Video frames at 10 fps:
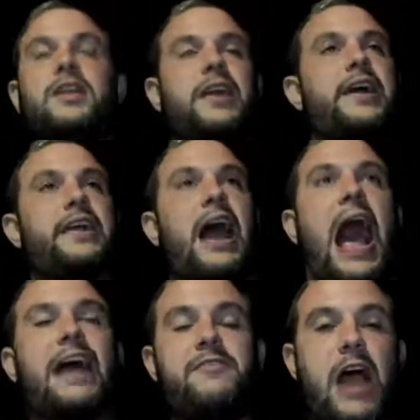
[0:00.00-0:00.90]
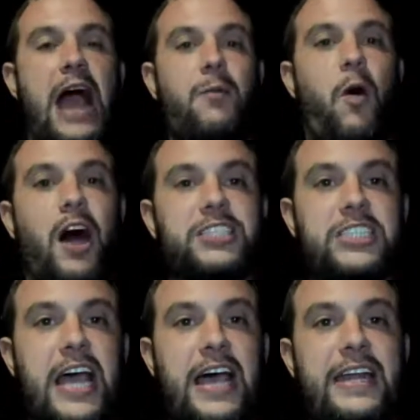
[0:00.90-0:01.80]
Like, I
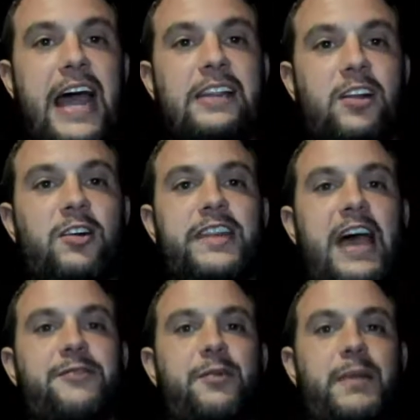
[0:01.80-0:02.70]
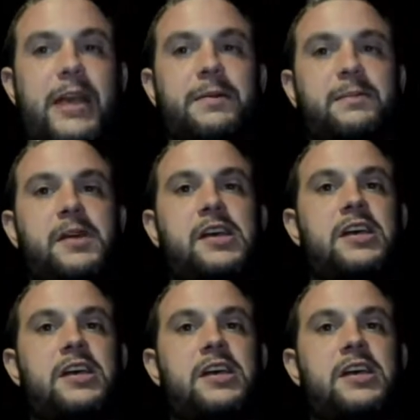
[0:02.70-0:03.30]
watched that and I learned that from him.